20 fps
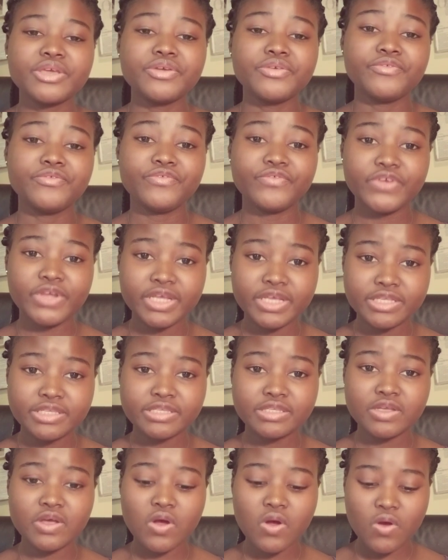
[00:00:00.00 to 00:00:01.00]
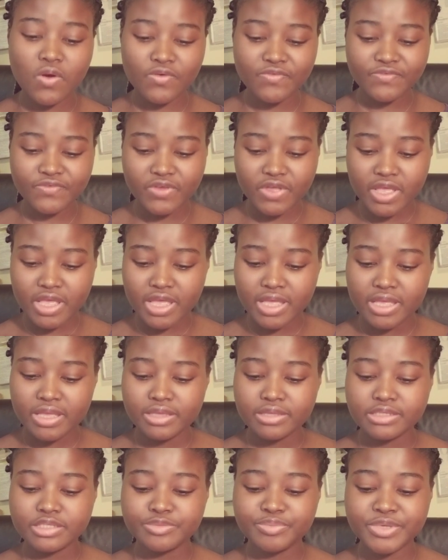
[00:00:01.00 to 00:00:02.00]
risks of
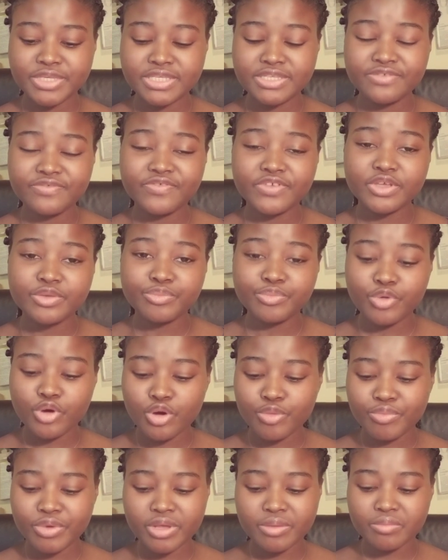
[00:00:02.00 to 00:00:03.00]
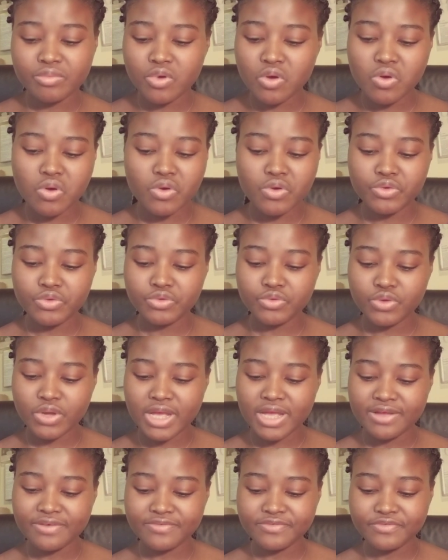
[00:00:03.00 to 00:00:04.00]
specific problem, or you
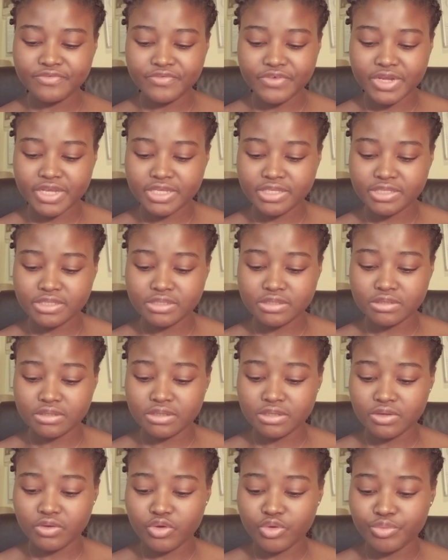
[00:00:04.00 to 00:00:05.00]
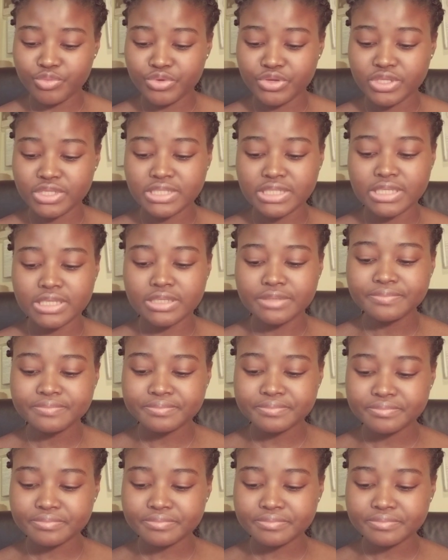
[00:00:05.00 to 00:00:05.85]
have risks in the community,